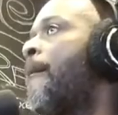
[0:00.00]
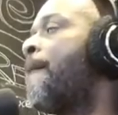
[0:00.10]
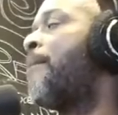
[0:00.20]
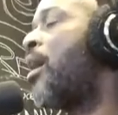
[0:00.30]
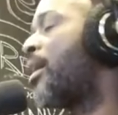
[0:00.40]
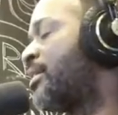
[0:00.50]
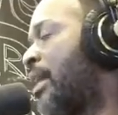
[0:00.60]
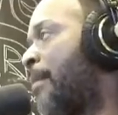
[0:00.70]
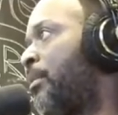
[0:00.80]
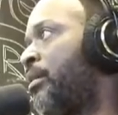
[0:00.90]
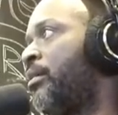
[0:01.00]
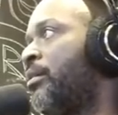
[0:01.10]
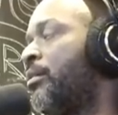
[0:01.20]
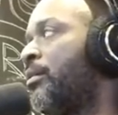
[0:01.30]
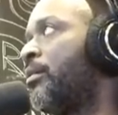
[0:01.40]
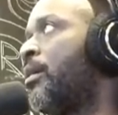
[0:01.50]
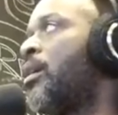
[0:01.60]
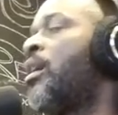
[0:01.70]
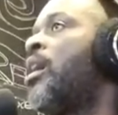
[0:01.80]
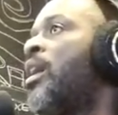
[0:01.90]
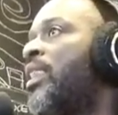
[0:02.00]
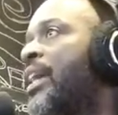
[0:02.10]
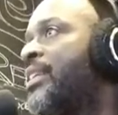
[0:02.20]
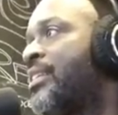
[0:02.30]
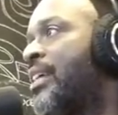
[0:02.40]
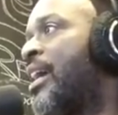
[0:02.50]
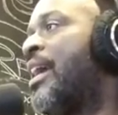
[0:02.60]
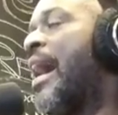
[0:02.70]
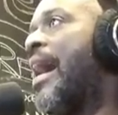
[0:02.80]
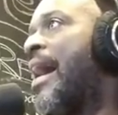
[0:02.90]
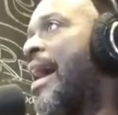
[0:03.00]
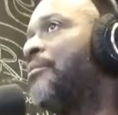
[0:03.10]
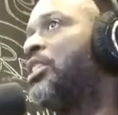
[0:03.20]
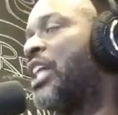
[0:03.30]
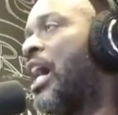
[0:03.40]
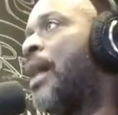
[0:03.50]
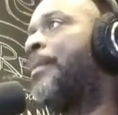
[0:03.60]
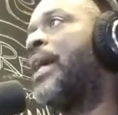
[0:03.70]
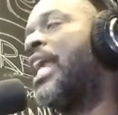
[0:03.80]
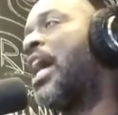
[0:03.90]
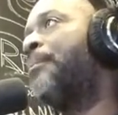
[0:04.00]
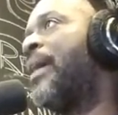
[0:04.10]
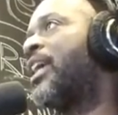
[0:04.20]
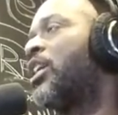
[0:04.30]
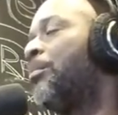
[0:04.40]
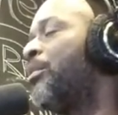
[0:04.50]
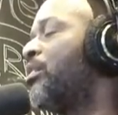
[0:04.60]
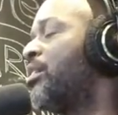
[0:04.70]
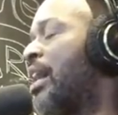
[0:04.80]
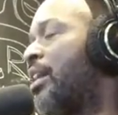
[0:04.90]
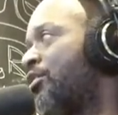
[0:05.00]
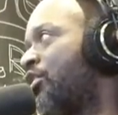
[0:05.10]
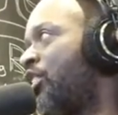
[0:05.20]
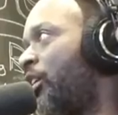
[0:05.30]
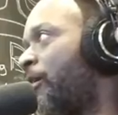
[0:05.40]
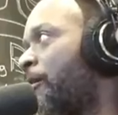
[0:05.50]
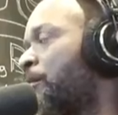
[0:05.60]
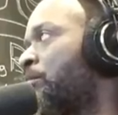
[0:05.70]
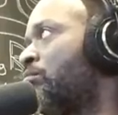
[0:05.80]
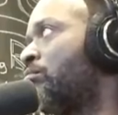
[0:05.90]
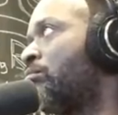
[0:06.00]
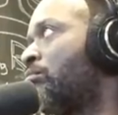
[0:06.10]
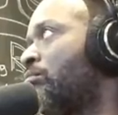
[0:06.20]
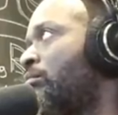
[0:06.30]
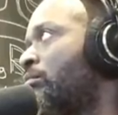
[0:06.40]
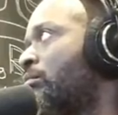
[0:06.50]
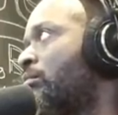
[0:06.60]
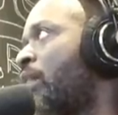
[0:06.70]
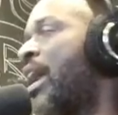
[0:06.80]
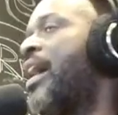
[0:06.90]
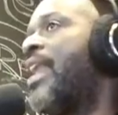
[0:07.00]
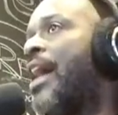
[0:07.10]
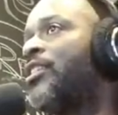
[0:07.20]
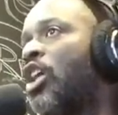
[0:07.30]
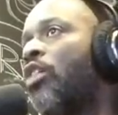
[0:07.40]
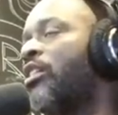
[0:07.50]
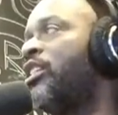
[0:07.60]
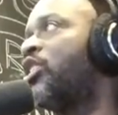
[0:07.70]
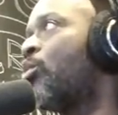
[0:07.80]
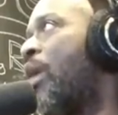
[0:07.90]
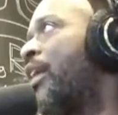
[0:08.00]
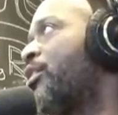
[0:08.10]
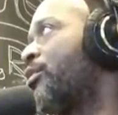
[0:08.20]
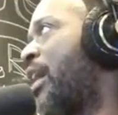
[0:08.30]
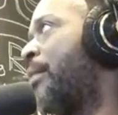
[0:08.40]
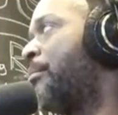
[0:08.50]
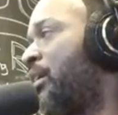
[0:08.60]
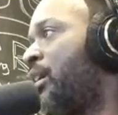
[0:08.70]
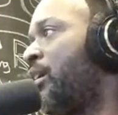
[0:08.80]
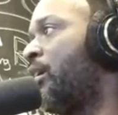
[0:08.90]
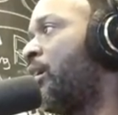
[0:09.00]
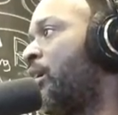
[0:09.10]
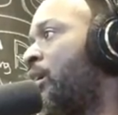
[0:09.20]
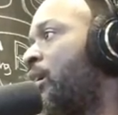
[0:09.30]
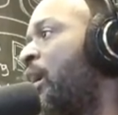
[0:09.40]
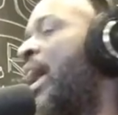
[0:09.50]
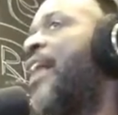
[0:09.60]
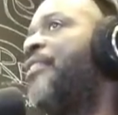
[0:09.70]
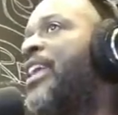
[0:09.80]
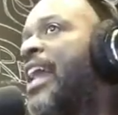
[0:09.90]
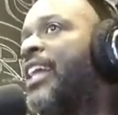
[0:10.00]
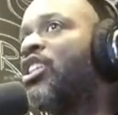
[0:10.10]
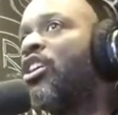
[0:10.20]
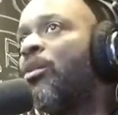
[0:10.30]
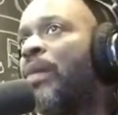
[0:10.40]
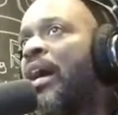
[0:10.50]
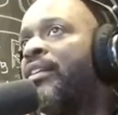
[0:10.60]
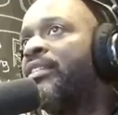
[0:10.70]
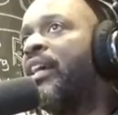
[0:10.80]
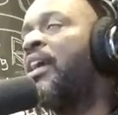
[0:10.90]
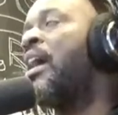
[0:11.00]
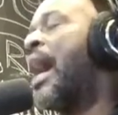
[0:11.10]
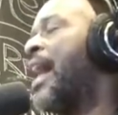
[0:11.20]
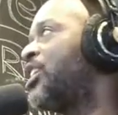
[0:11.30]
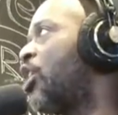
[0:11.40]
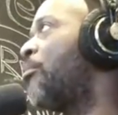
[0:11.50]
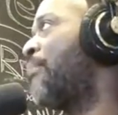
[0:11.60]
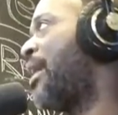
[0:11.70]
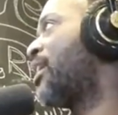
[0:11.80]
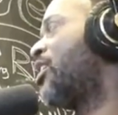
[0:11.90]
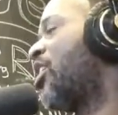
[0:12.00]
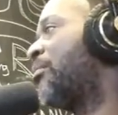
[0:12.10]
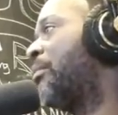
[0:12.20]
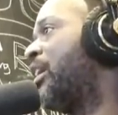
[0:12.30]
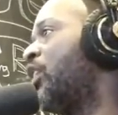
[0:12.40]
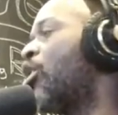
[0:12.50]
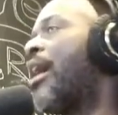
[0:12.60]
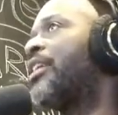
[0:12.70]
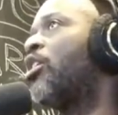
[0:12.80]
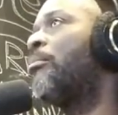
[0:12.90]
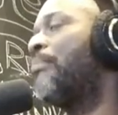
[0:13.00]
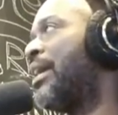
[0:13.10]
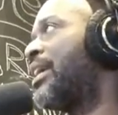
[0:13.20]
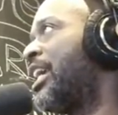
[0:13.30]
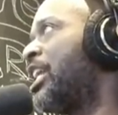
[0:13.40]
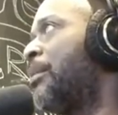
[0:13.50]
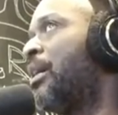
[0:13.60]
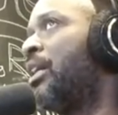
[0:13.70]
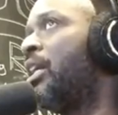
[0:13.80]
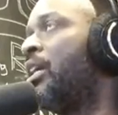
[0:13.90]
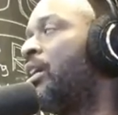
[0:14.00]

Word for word: For example, let's say I have a job and I'm making a million dollars a year. And I totally squandered that money. And then I turn around and say, I don't make enough money or I don't make any money.